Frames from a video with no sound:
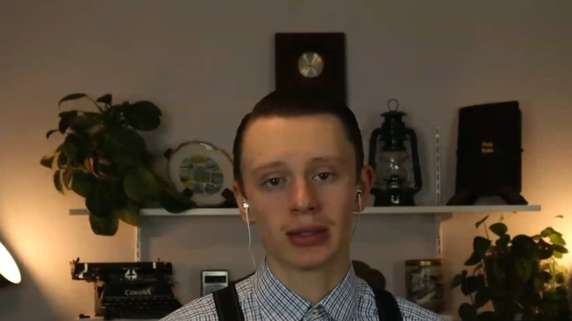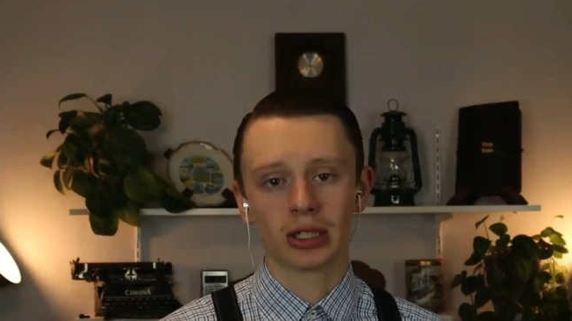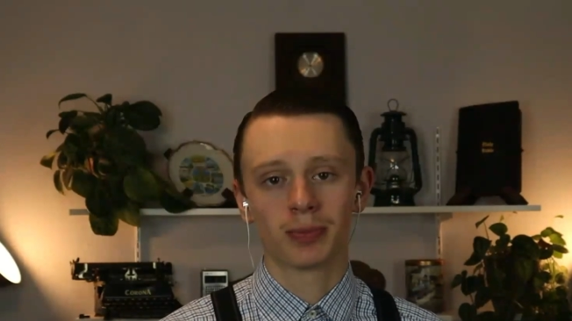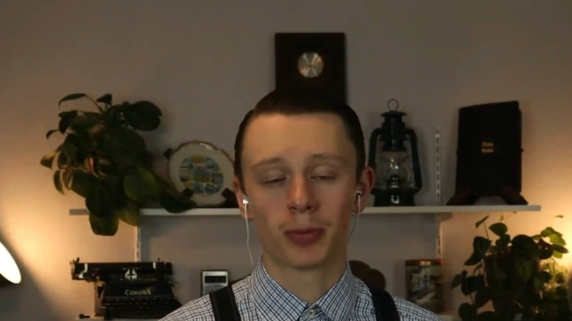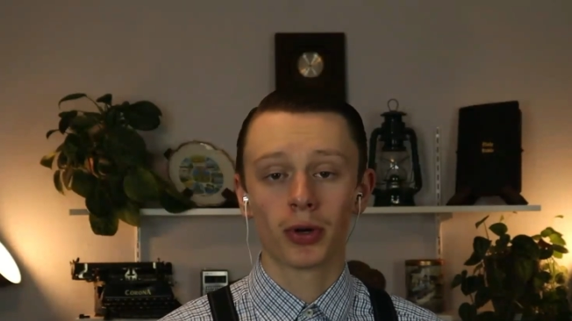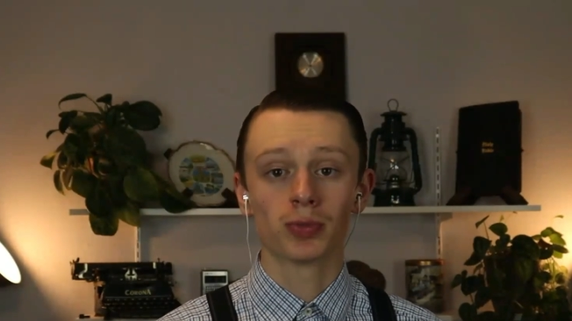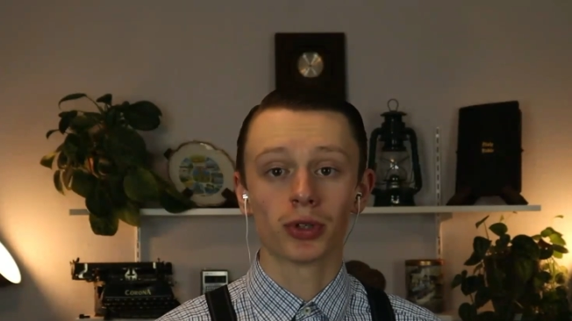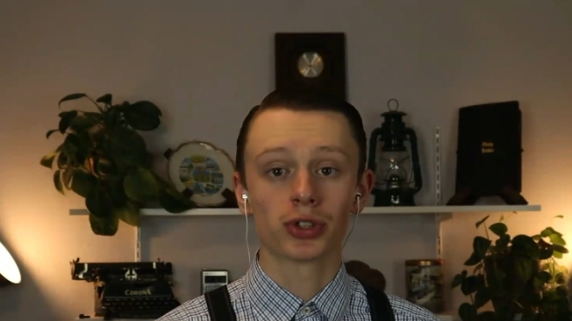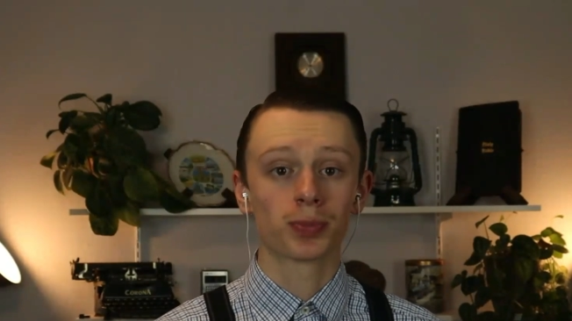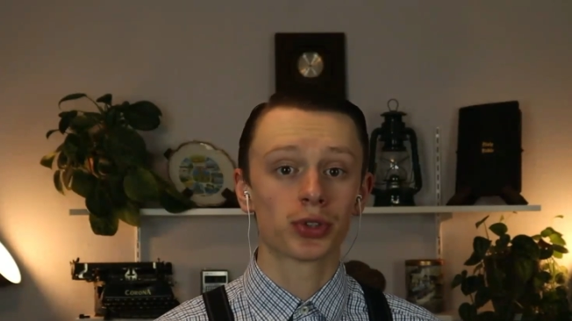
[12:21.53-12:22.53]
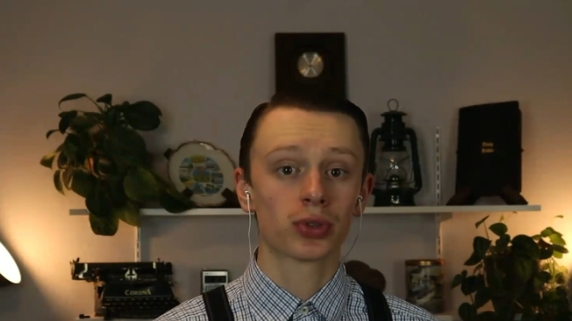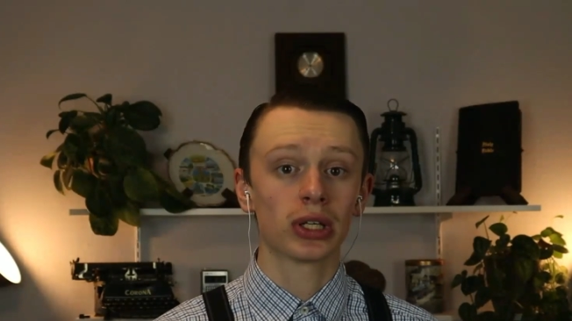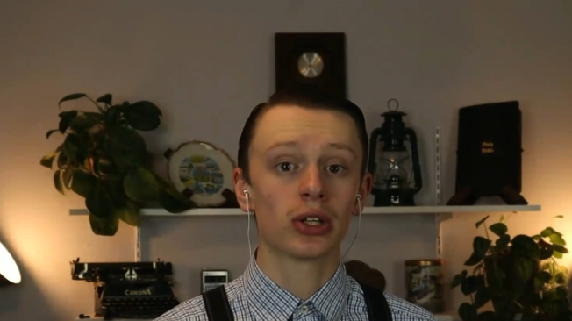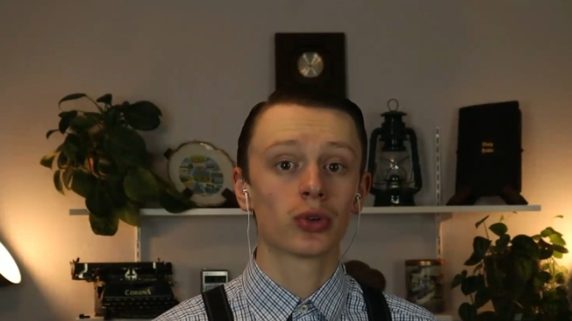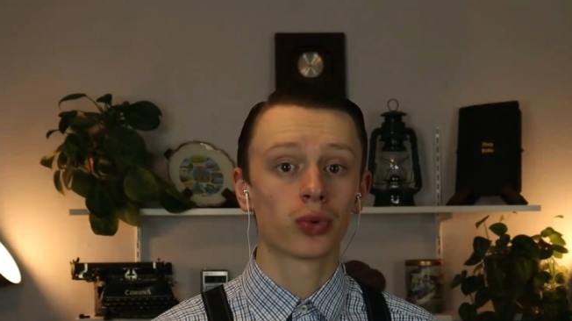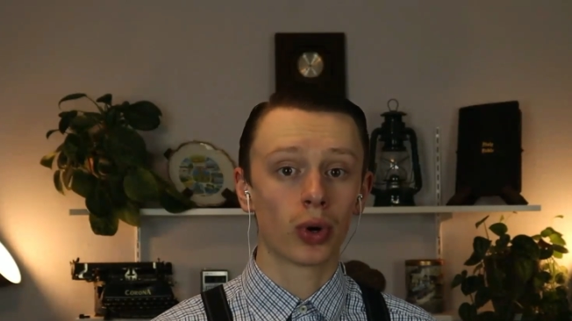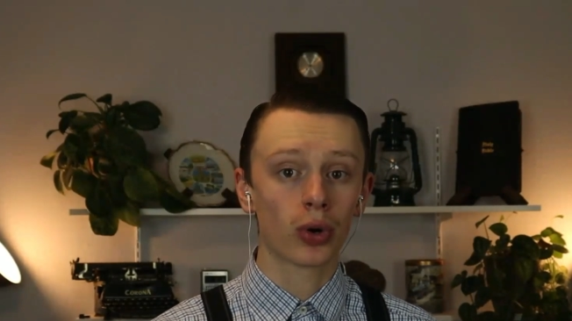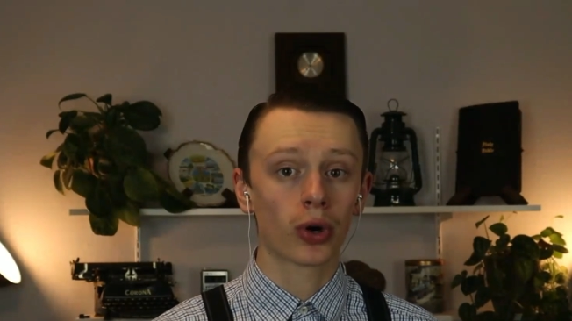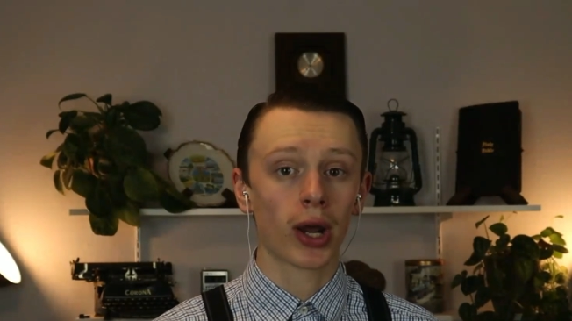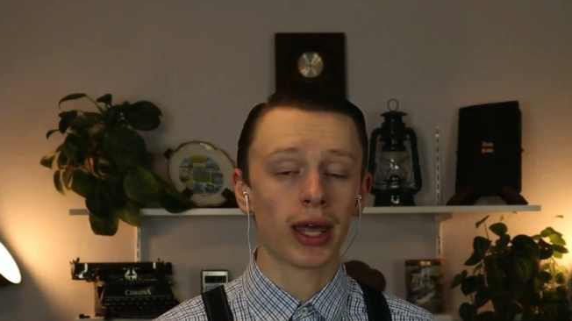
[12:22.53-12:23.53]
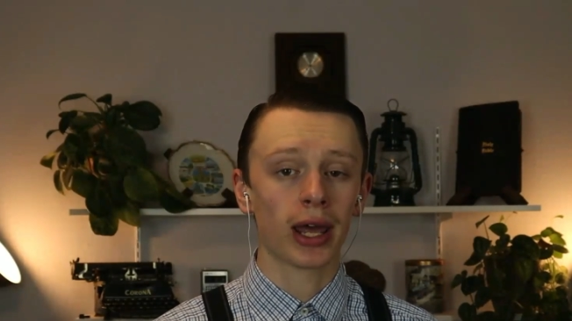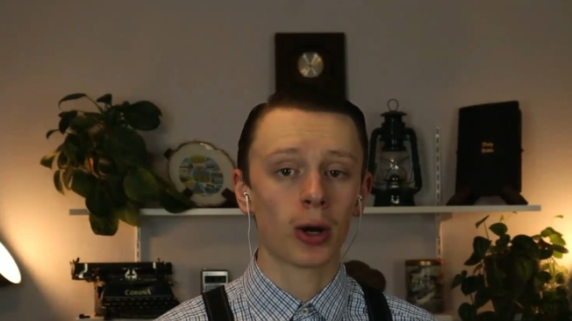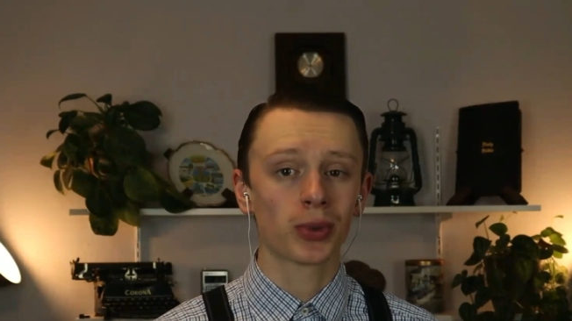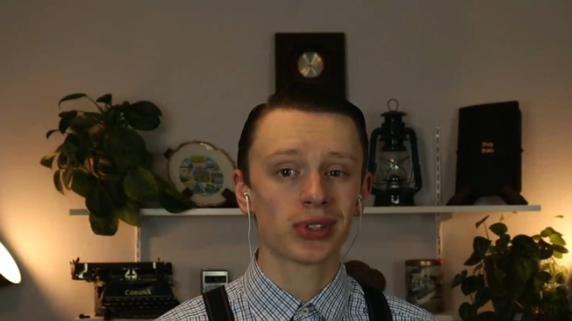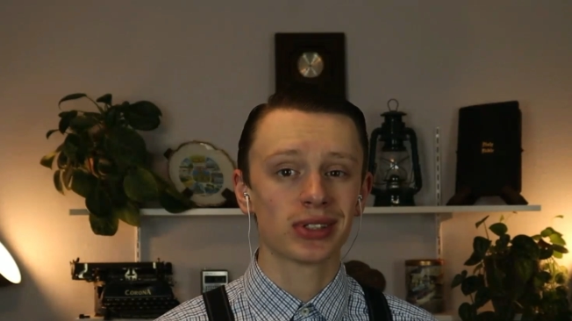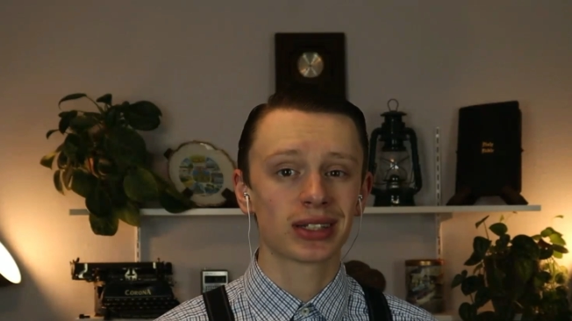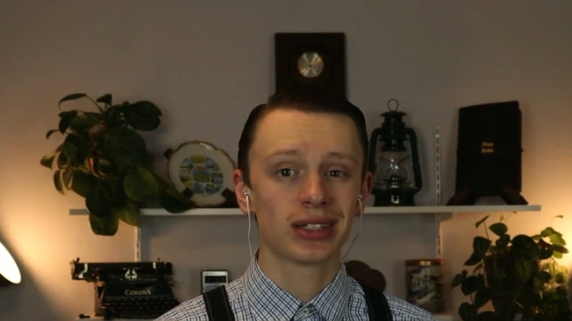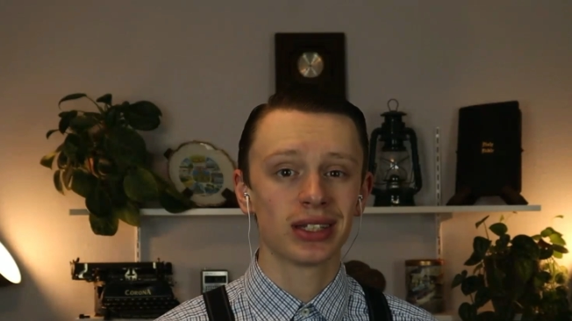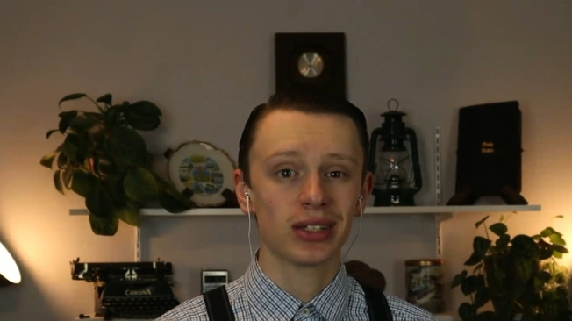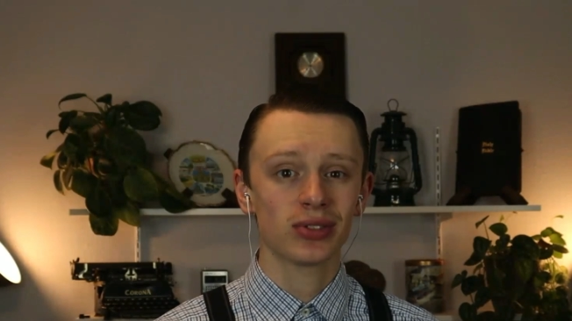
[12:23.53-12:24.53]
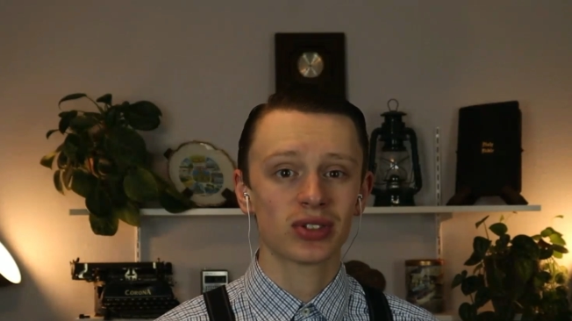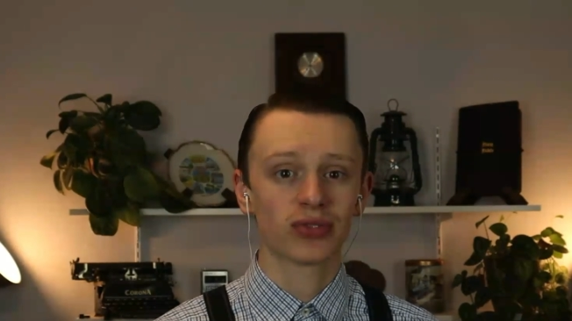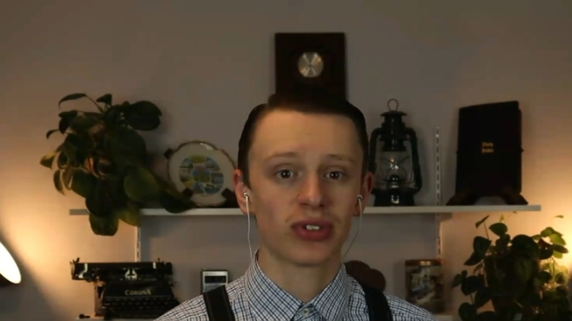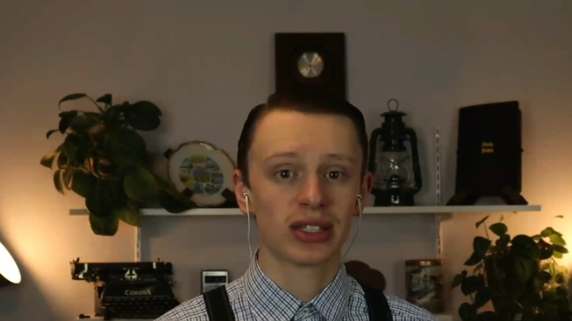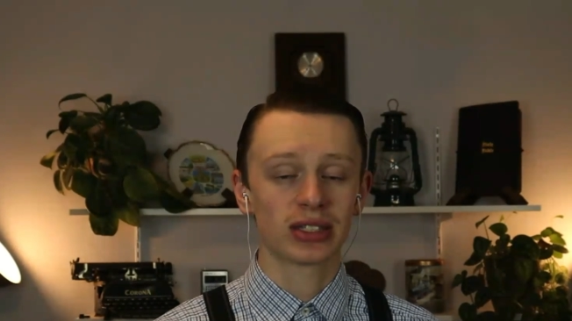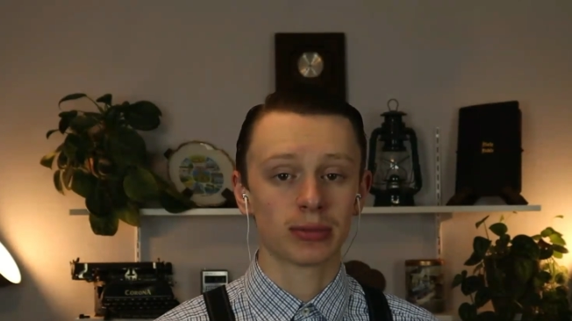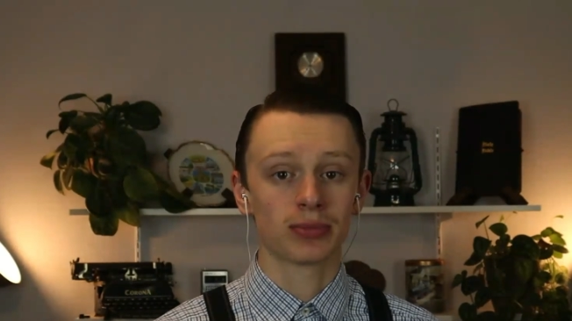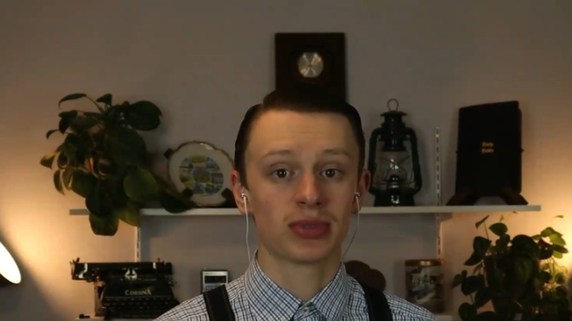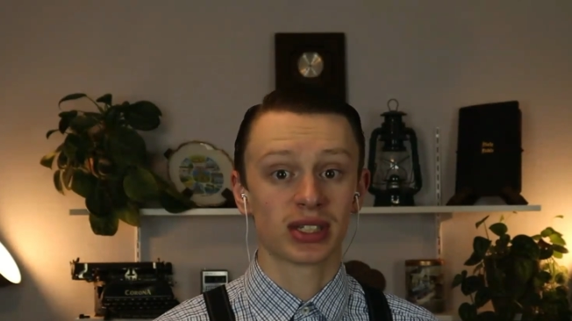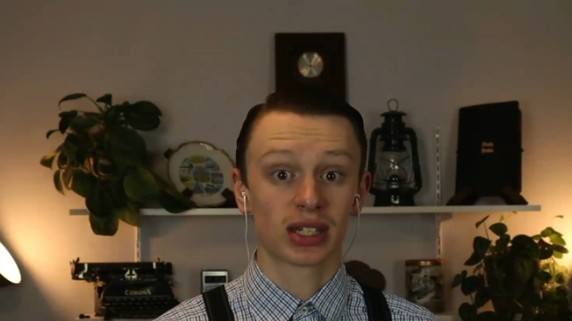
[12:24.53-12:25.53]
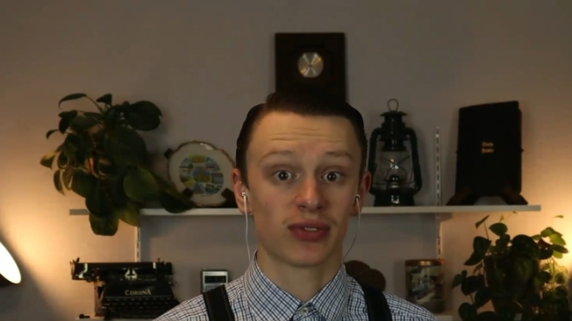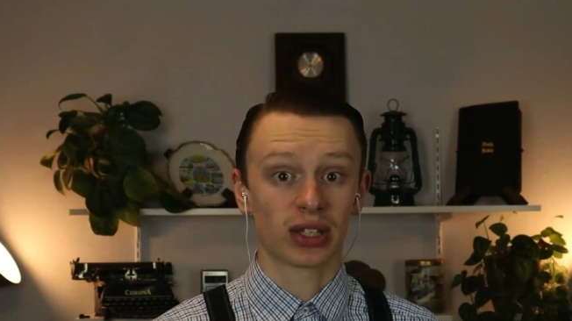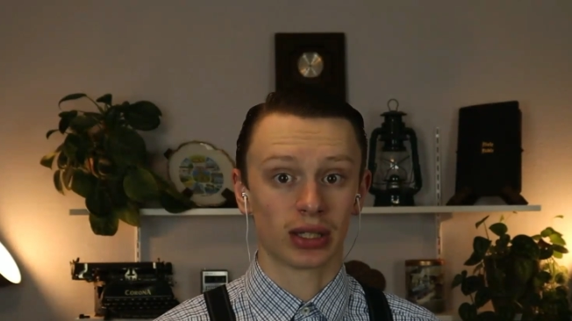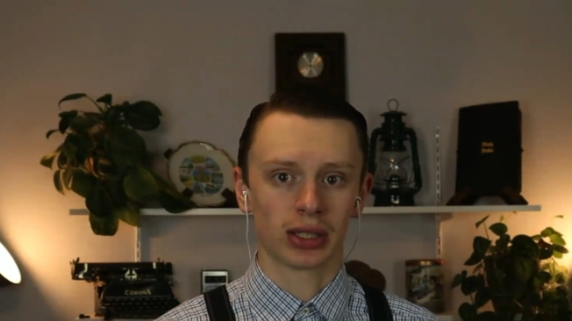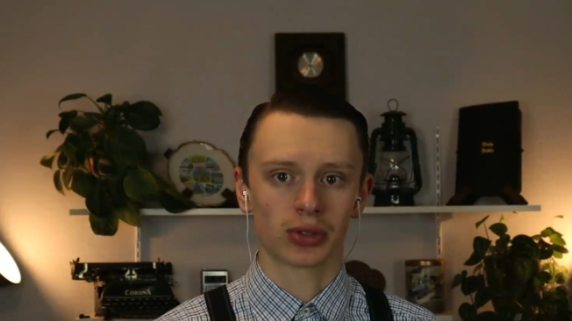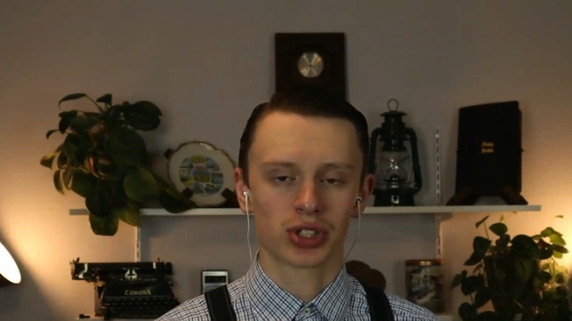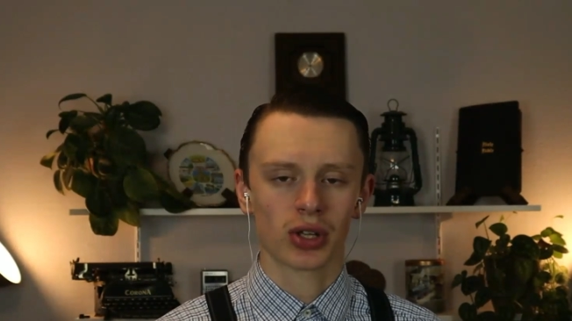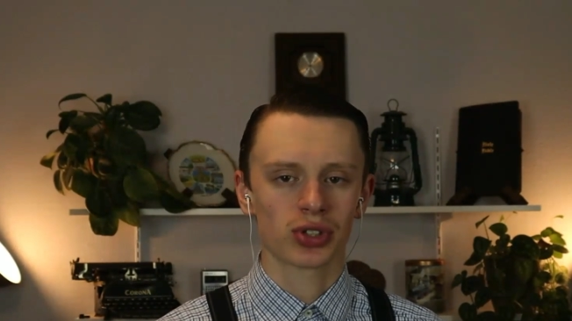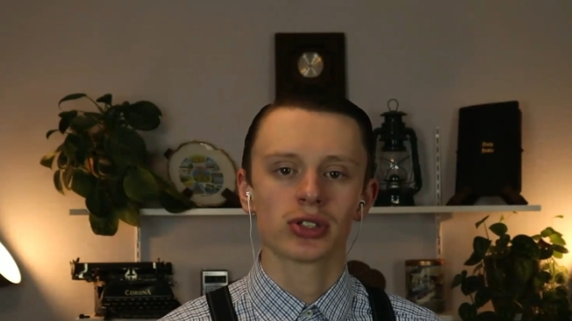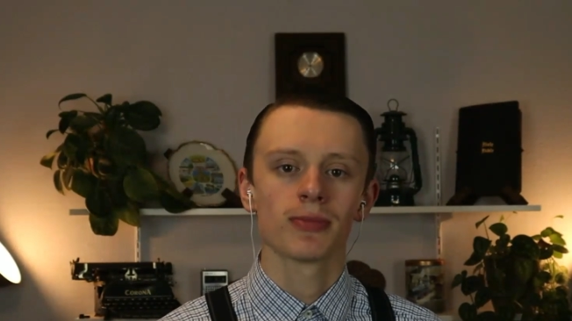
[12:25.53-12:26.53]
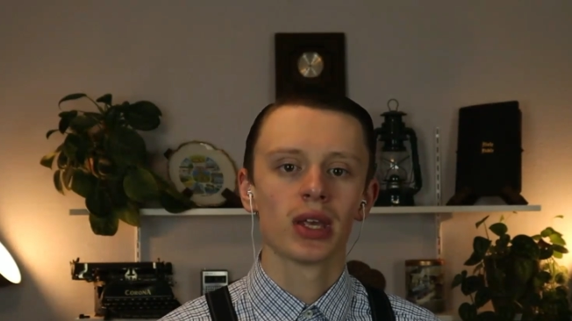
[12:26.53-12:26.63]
The proposed merger between Kroger and Albertsons continues to face some significant legal challenges.